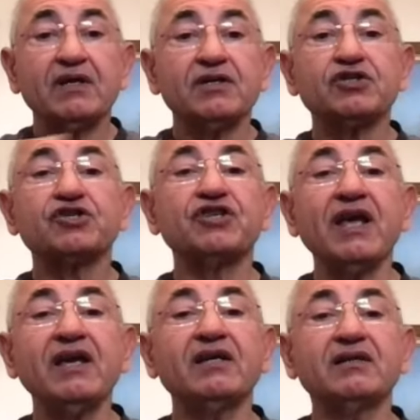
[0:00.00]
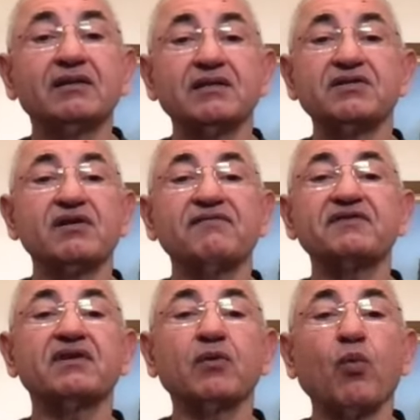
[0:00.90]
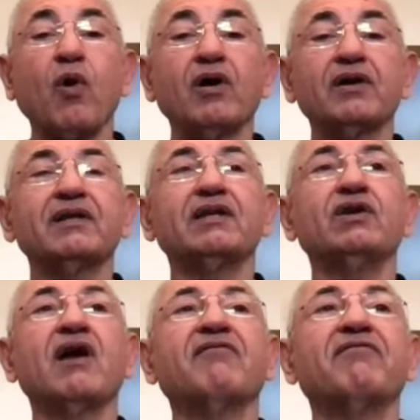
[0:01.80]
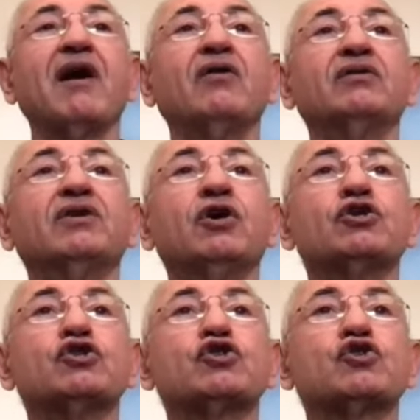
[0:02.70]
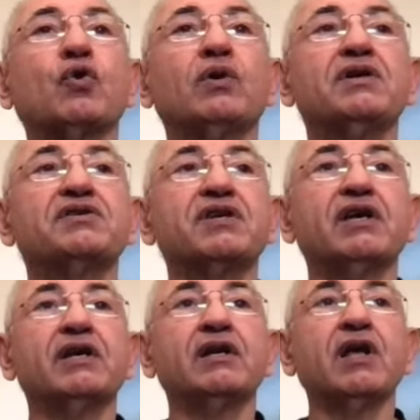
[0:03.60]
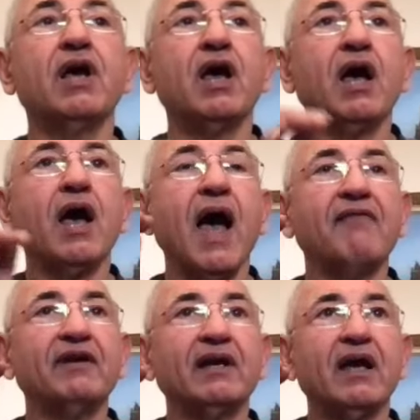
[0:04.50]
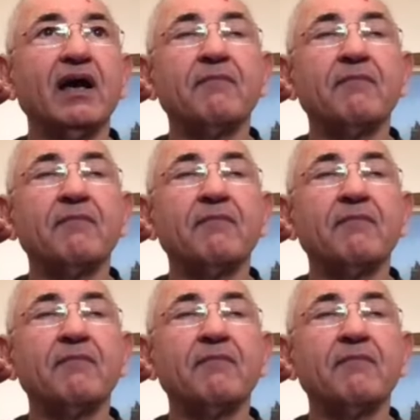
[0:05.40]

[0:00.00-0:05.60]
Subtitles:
shake the surface of the water that you have found solace in, having